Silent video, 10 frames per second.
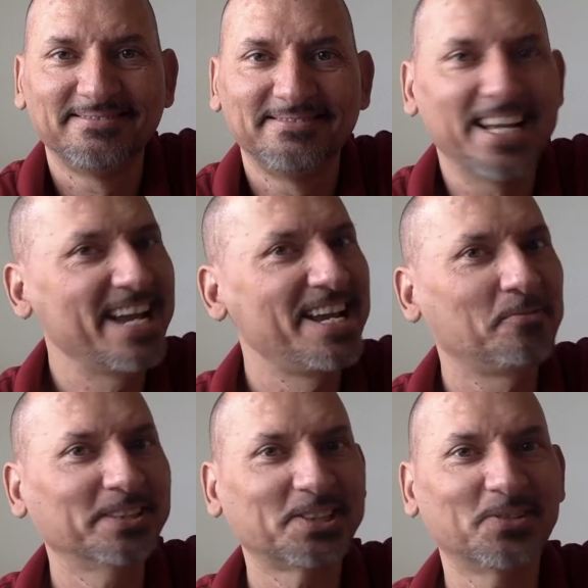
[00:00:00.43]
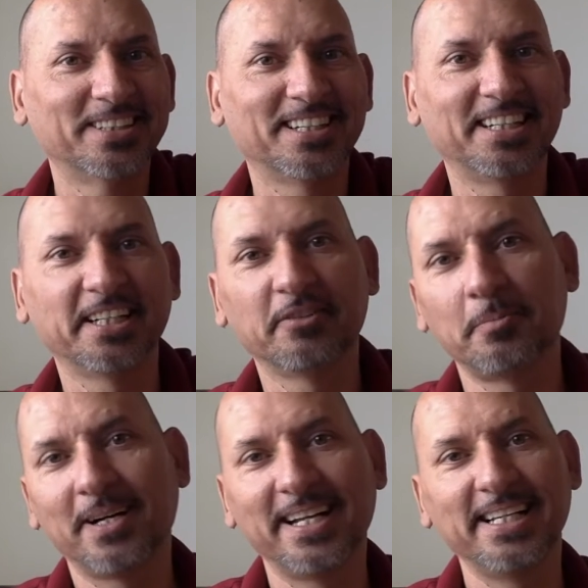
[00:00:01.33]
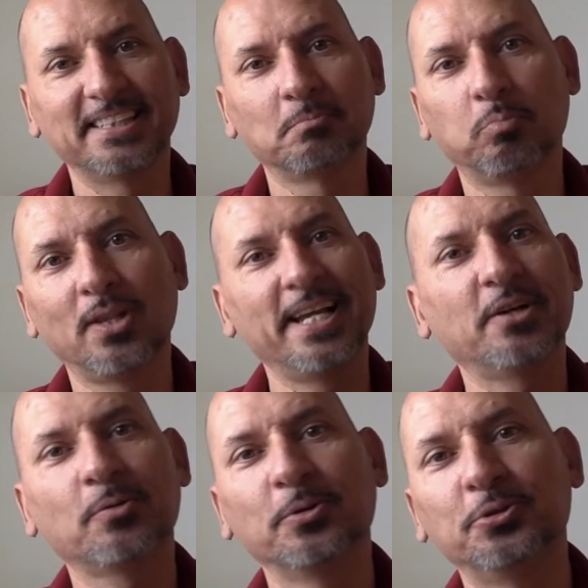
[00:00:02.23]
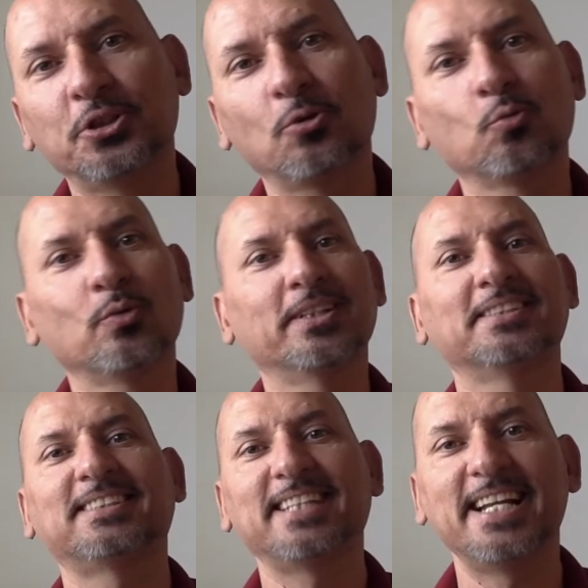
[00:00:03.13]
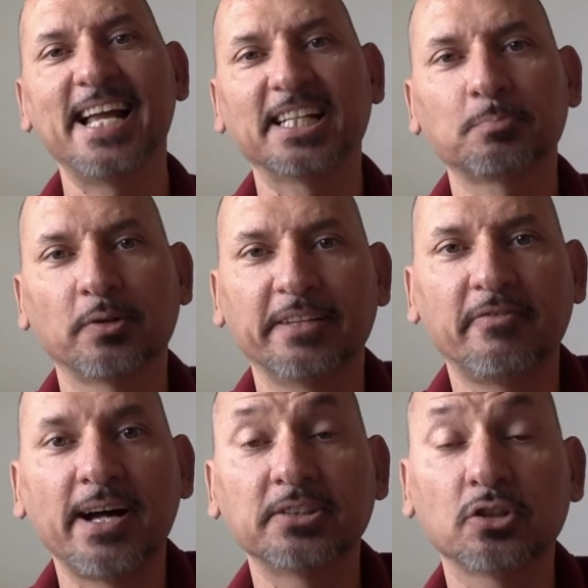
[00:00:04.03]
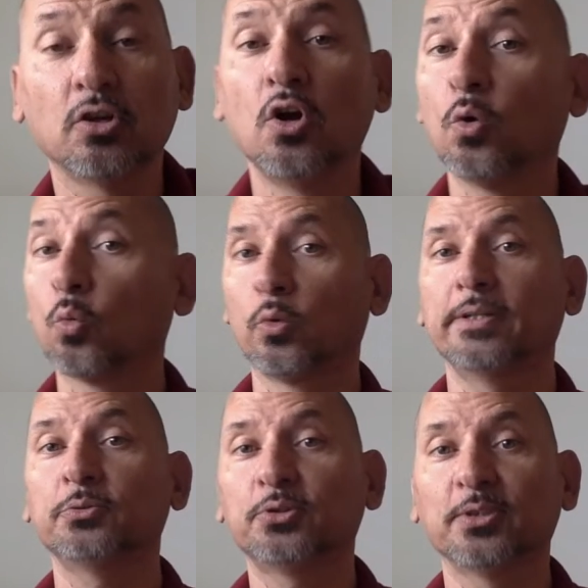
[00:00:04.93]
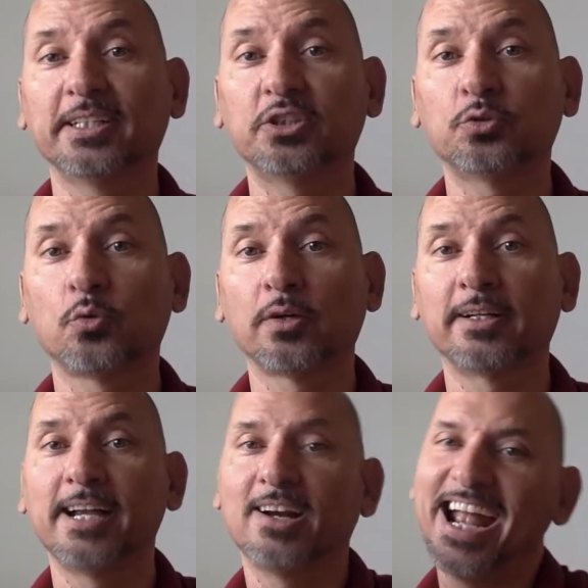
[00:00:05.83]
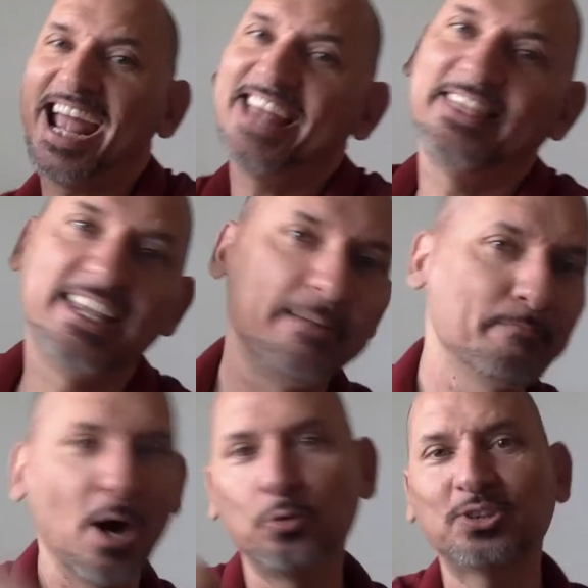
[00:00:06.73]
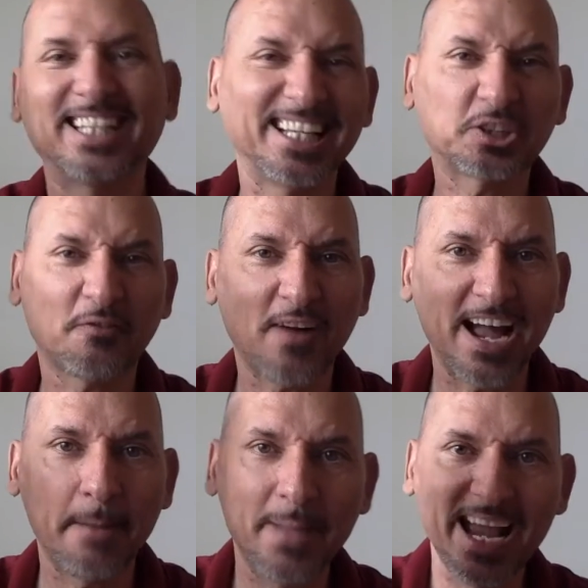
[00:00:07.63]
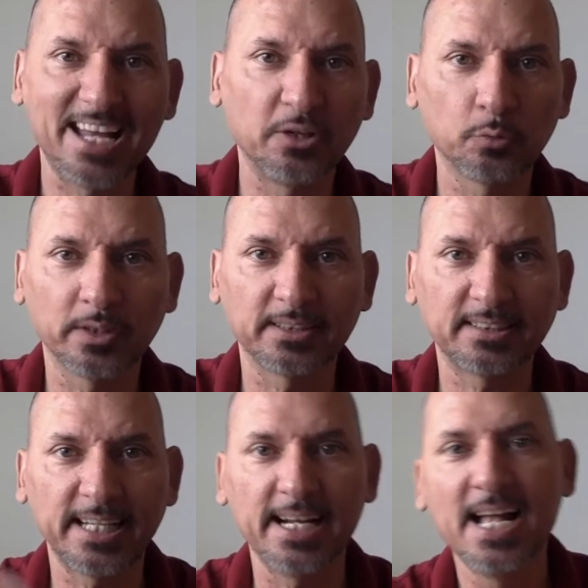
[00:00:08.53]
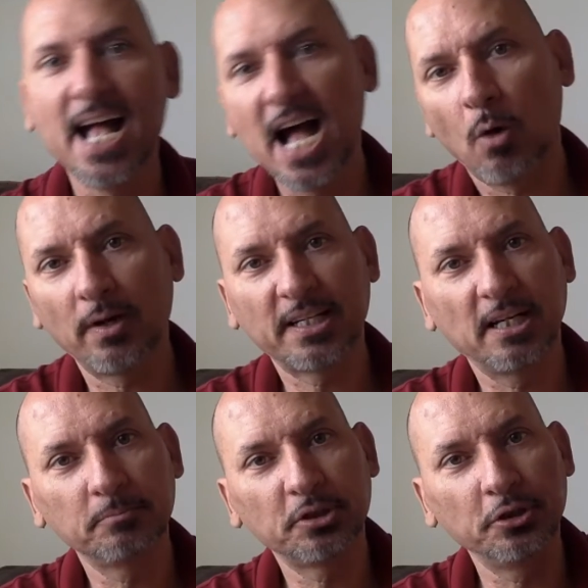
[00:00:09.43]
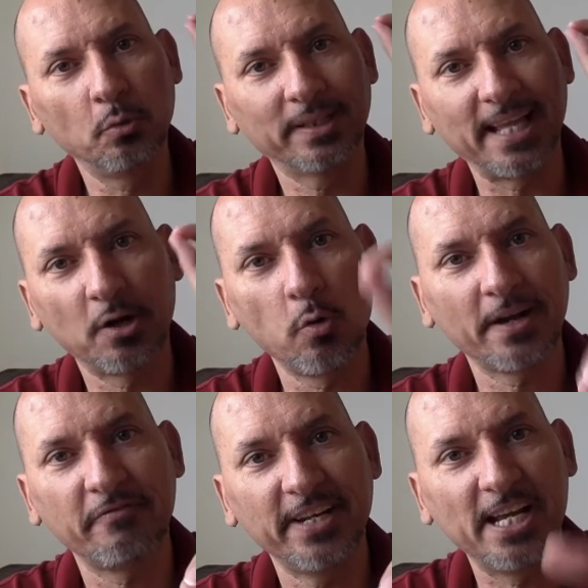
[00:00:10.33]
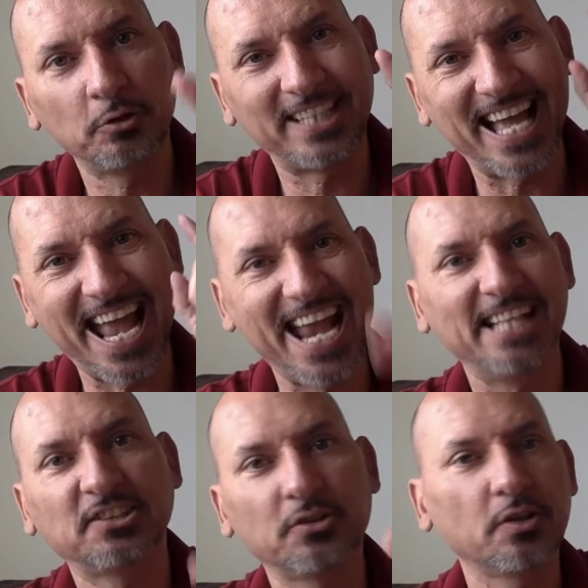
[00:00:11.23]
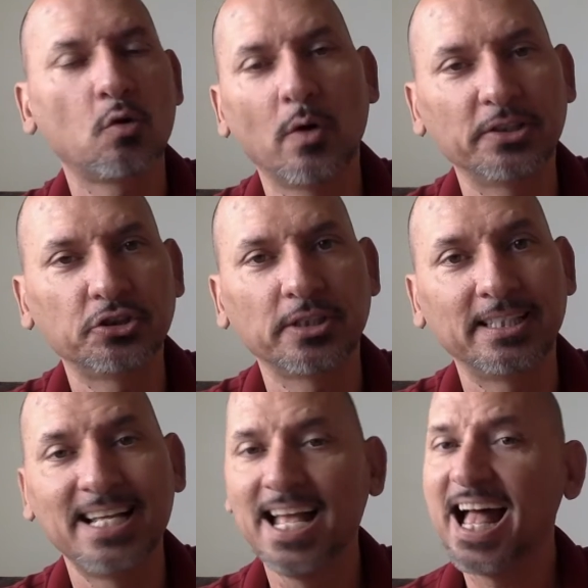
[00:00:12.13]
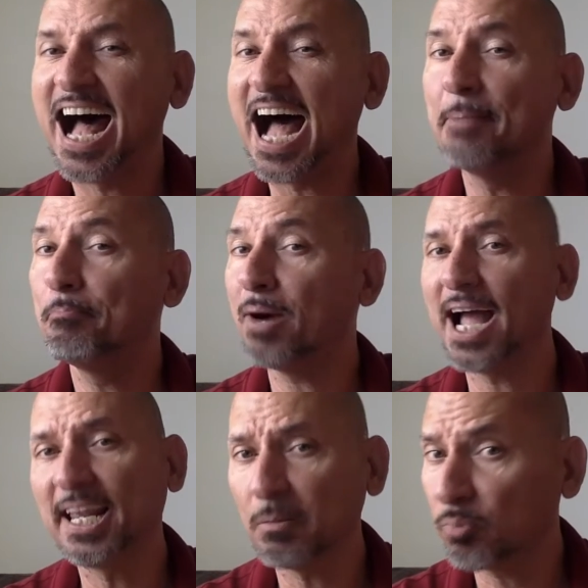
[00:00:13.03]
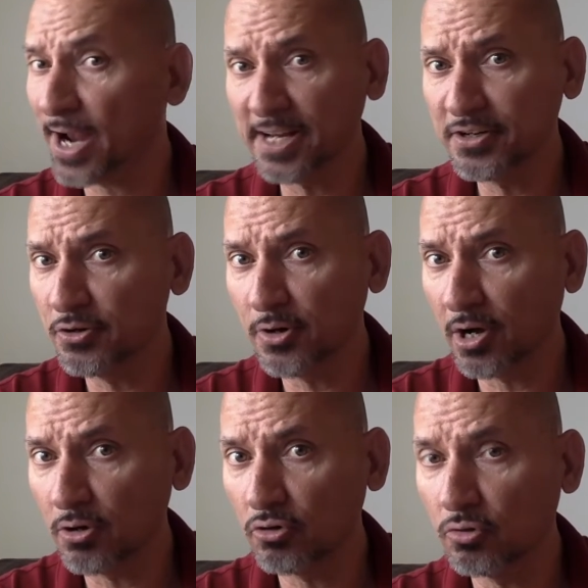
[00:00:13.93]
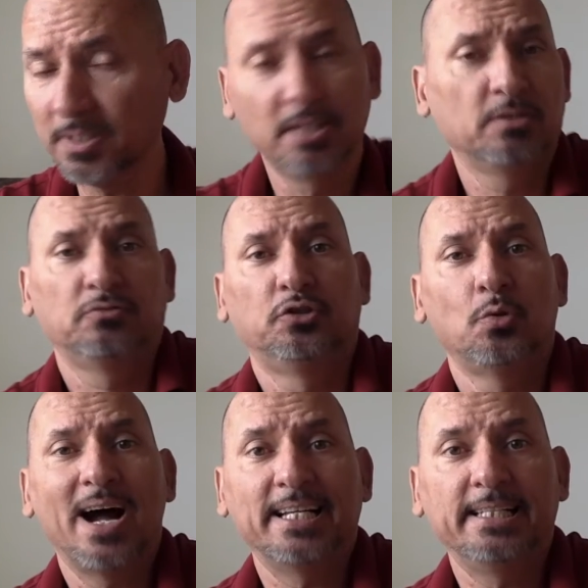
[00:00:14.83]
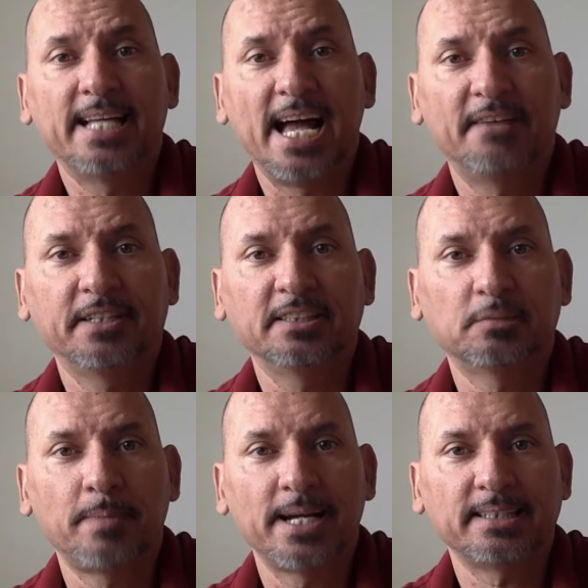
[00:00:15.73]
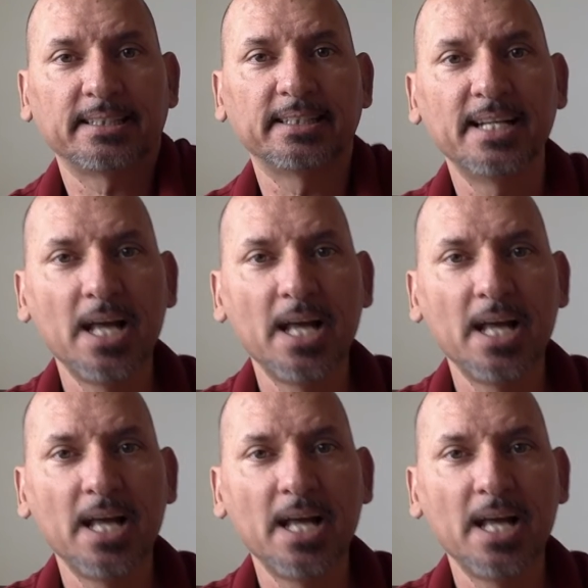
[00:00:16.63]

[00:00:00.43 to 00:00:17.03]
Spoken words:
Hey, what's going on, everybody? It's Blaine Cruse, your real estate expert advisor, realtor extraordinaire, and the most electrifying man in real estate. I want to come to you with a quick video to answer the question, I'm buying a brand new home. Do I need to have it inspected?